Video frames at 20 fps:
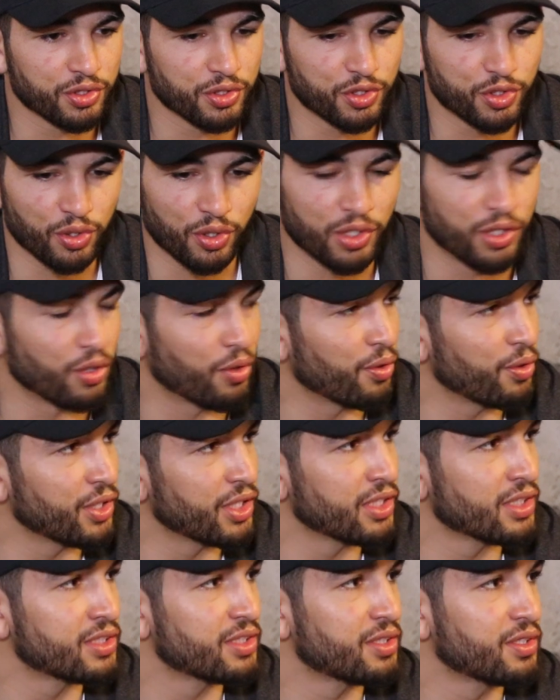short
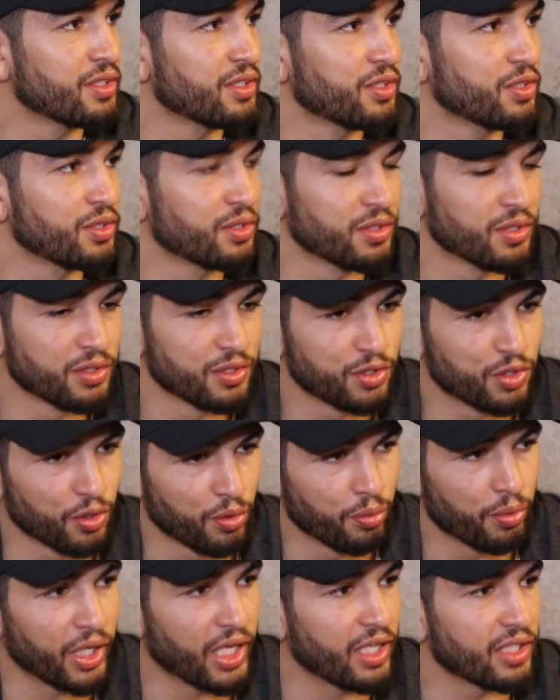notice, 2
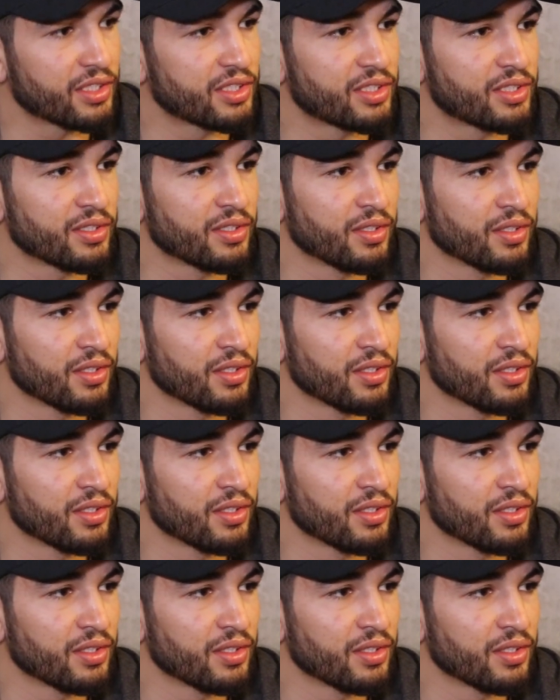weeks,